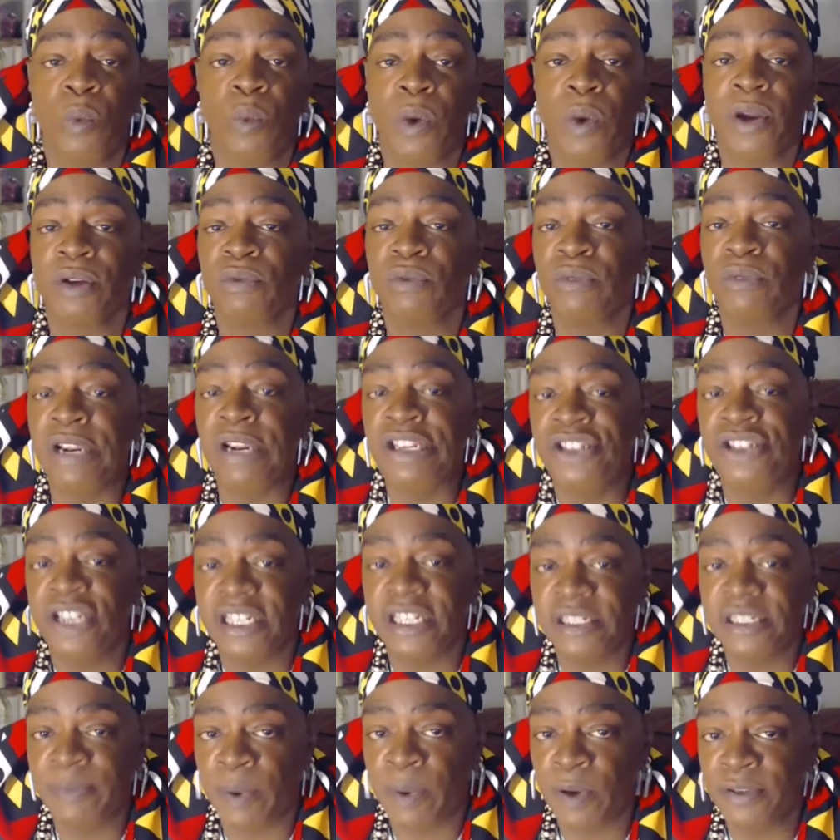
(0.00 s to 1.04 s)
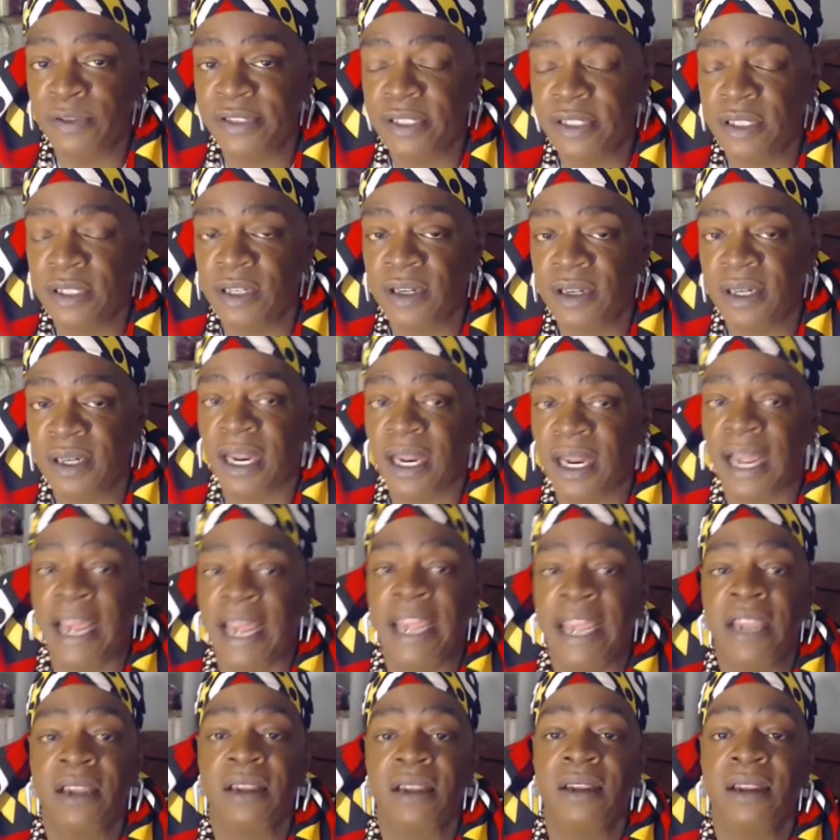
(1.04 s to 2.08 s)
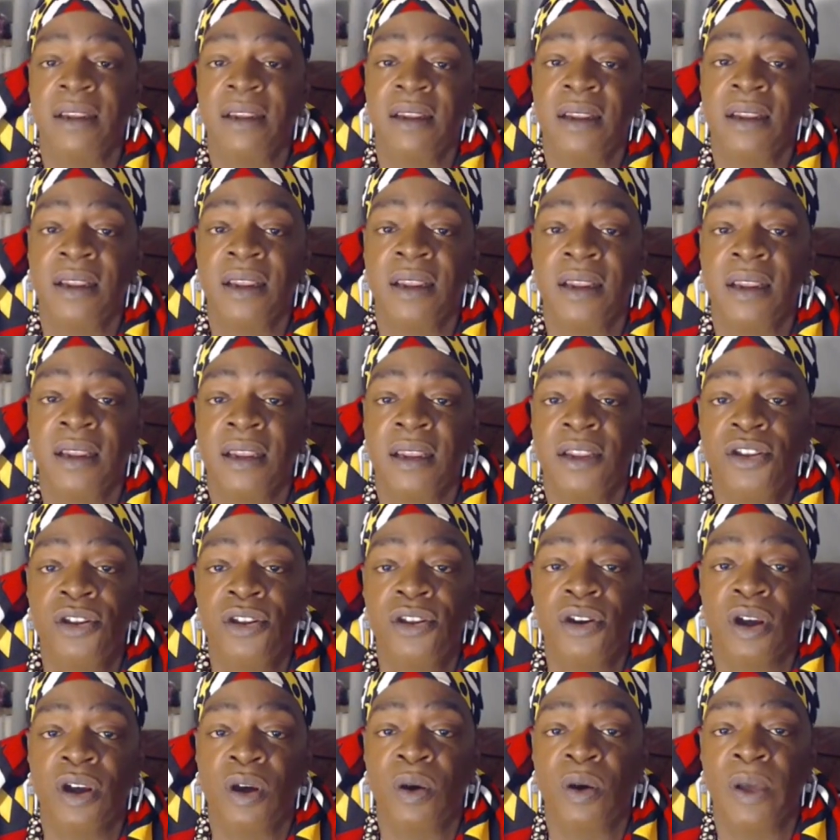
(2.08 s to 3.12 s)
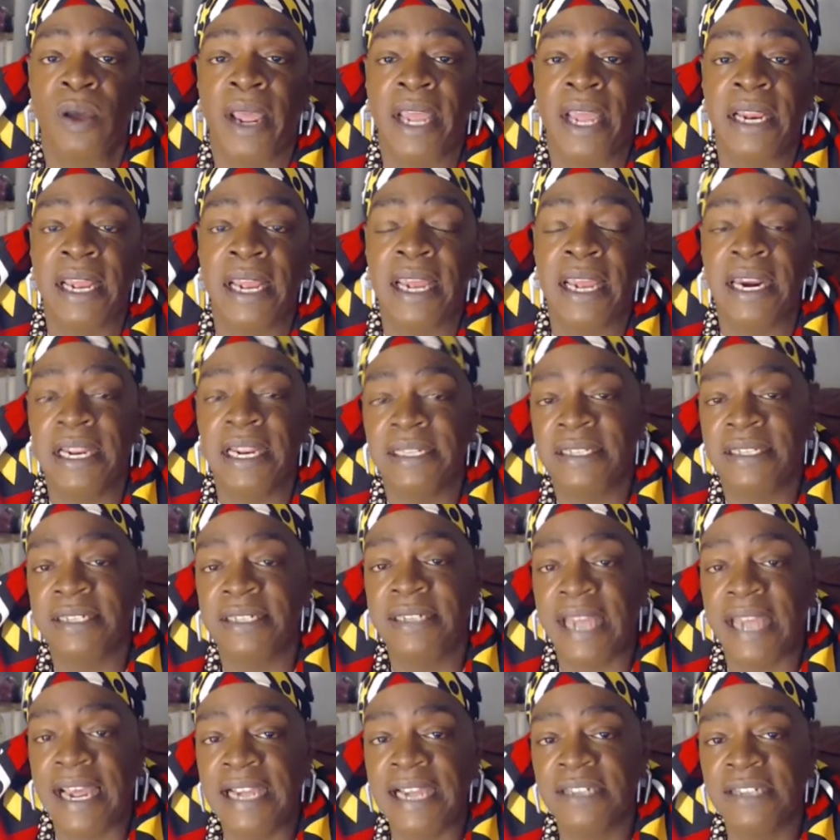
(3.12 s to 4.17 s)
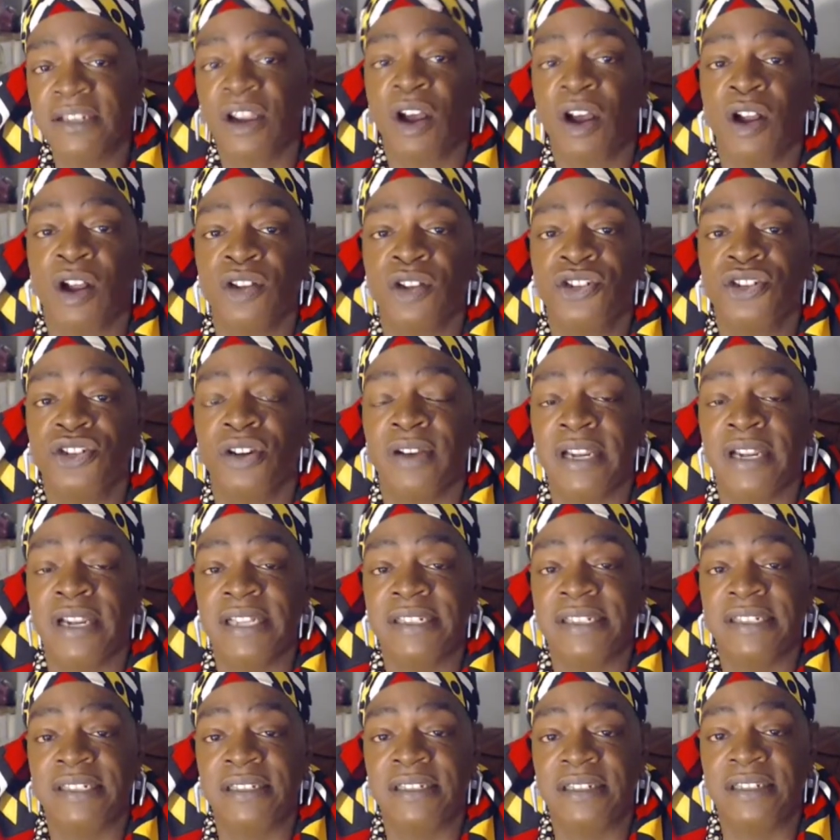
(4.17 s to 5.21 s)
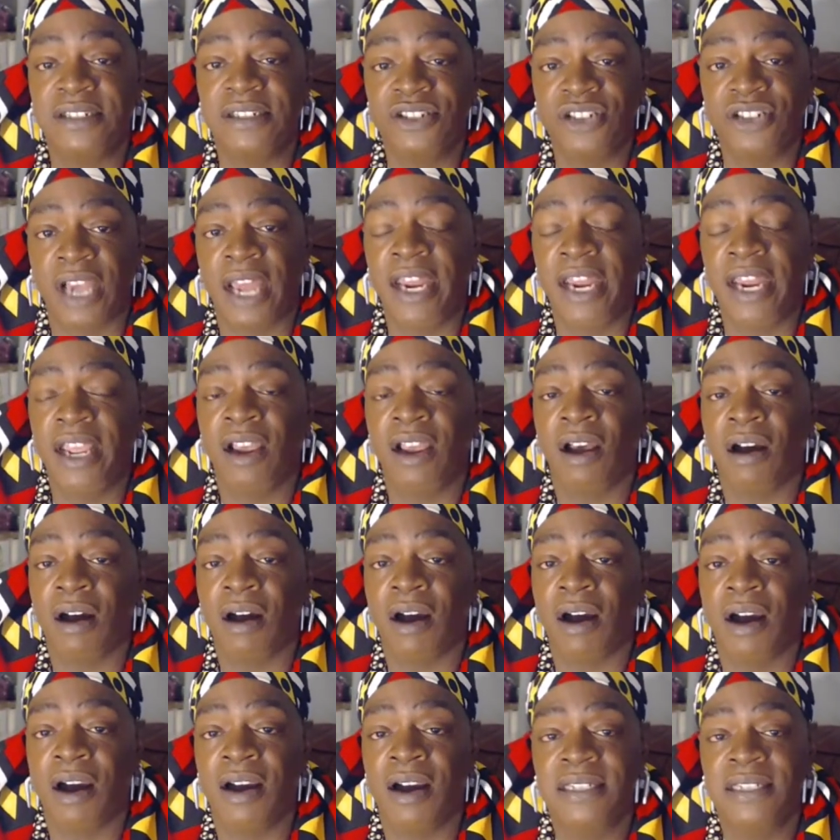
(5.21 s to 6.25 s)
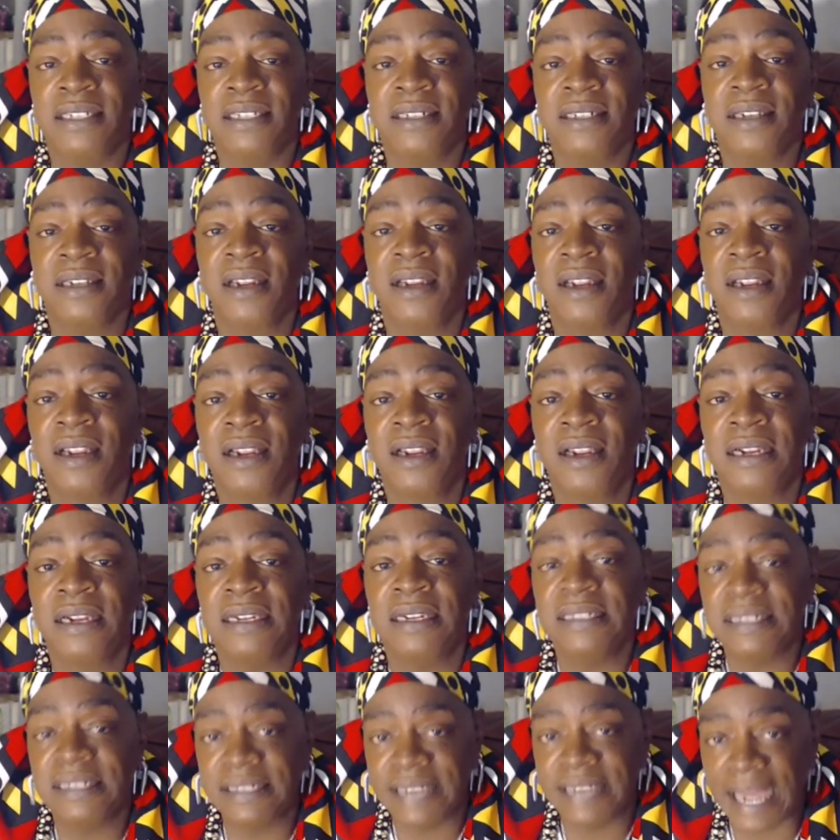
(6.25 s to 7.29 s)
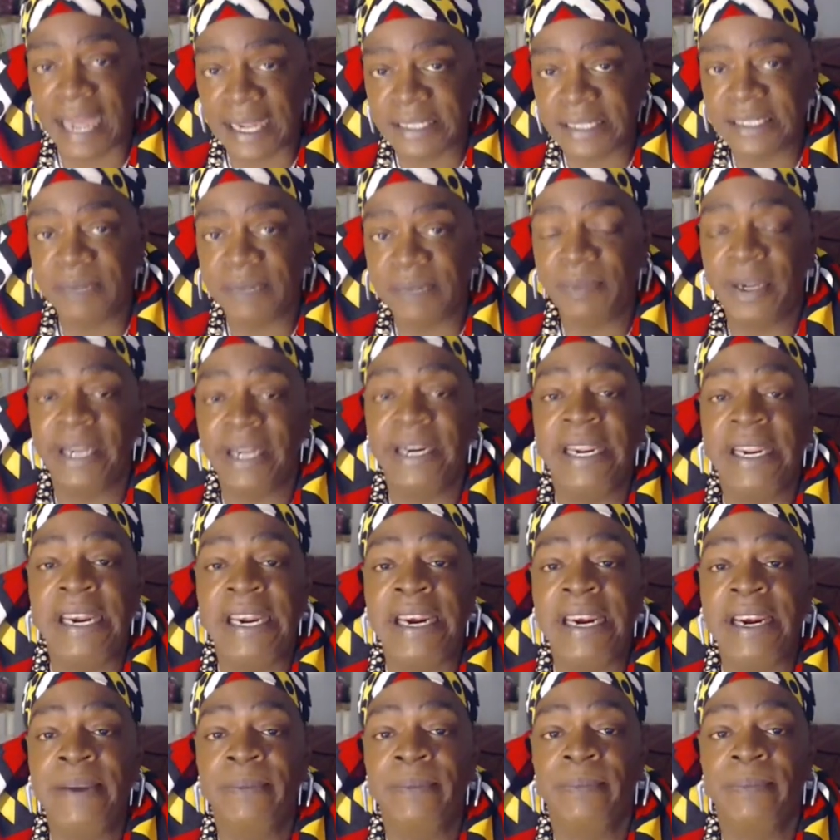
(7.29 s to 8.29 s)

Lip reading: what Orisha is supposed to look like, you know, and in today's culture, it's shiny cars, stacks of money,